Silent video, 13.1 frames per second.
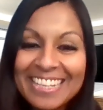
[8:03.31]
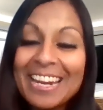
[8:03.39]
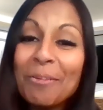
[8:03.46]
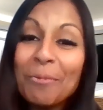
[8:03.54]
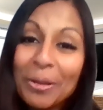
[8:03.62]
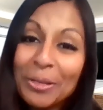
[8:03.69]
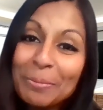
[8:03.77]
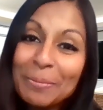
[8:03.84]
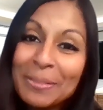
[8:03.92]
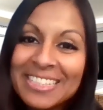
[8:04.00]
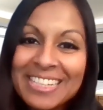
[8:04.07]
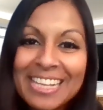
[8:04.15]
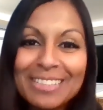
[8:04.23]
And I want you to be
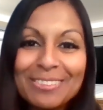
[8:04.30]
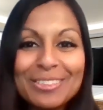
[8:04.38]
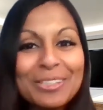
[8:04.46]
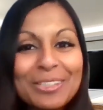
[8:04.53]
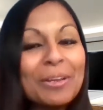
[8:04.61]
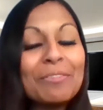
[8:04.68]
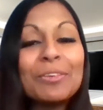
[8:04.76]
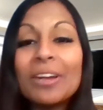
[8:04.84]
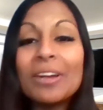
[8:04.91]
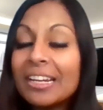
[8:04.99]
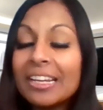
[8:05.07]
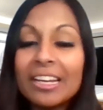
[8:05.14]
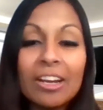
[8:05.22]
successful. So if you're
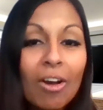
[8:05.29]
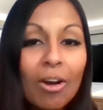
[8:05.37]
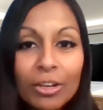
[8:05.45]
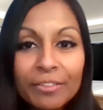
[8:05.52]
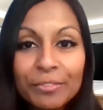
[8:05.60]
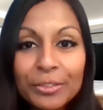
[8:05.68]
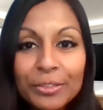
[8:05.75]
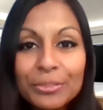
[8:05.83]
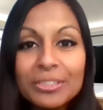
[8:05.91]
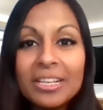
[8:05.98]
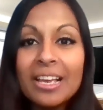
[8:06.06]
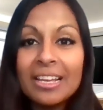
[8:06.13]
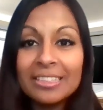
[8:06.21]
at all
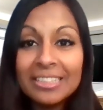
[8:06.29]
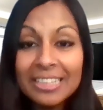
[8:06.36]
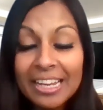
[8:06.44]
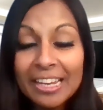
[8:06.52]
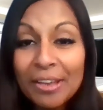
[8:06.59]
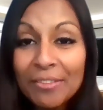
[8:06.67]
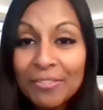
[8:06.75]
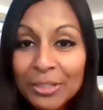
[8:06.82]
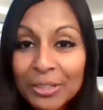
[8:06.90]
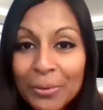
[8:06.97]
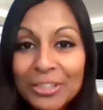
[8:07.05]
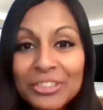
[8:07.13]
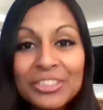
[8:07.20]
confused, you have any
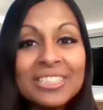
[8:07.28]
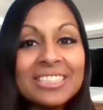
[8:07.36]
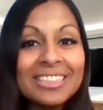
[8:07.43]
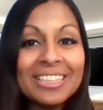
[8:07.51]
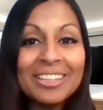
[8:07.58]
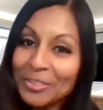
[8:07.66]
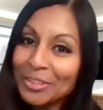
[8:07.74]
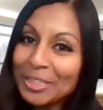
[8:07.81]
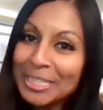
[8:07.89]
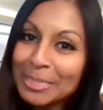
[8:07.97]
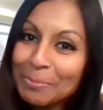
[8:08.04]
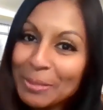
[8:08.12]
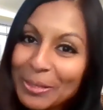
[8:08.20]
questions, click on the
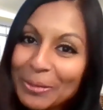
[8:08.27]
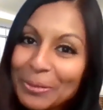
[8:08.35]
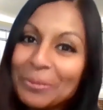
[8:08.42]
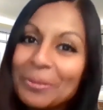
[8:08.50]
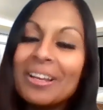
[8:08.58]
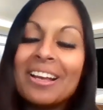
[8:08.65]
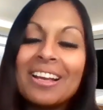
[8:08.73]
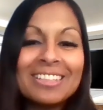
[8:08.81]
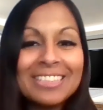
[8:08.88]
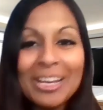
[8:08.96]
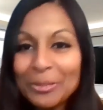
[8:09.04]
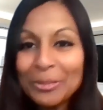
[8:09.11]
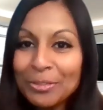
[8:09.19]
links below,
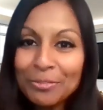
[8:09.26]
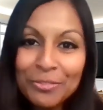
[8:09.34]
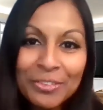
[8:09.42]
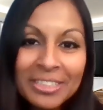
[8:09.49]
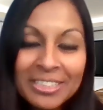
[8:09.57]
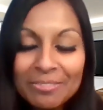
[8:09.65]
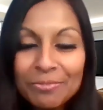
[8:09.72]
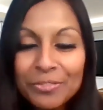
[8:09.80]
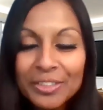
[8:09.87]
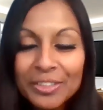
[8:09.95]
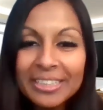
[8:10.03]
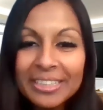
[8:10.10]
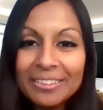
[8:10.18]
download the free
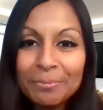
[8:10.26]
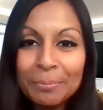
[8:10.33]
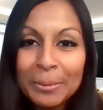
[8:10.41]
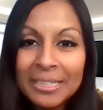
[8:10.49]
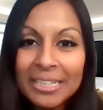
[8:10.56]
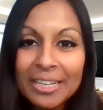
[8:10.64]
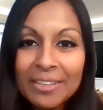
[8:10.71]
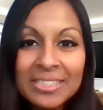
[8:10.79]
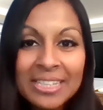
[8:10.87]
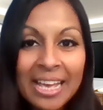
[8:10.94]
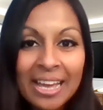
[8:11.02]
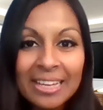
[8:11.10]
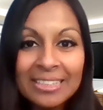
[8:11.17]
PDFs,
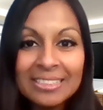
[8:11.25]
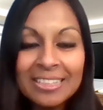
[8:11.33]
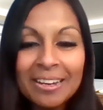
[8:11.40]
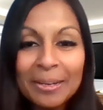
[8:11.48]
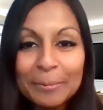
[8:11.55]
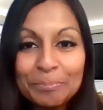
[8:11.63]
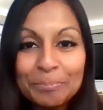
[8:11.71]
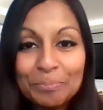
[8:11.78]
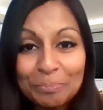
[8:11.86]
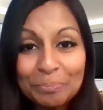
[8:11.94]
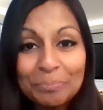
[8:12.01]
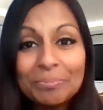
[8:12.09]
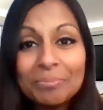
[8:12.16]
and
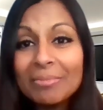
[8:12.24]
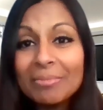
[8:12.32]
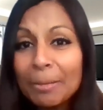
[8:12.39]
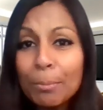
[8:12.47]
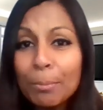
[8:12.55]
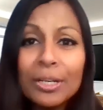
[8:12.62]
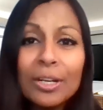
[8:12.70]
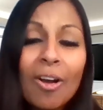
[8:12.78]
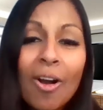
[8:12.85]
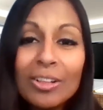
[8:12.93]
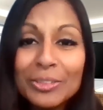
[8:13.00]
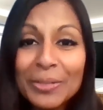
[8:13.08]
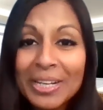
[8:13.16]
book a
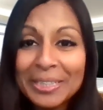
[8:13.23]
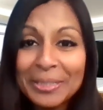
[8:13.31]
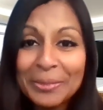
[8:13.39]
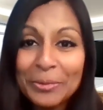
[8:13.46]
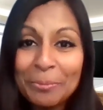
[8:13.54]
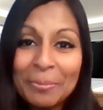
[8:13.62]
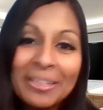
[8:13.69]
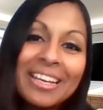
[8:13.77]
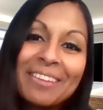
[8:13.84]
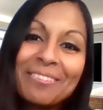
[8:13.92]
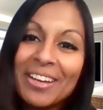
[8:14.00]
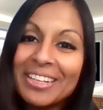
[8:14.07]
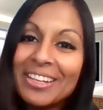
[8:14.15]
call directly with me
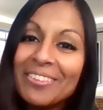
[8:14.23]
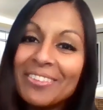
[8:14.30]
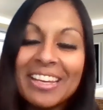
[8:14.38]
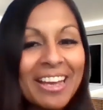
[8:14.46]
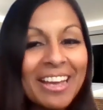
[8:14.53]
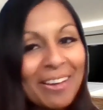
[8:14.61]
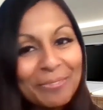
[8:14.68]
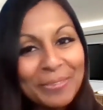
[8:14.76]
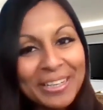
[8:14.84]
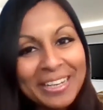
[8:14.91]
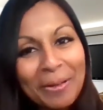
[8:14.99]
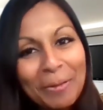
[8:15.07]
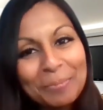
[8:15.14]
and find out how we
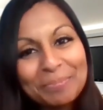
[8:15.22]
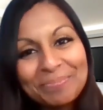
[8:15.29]
can help.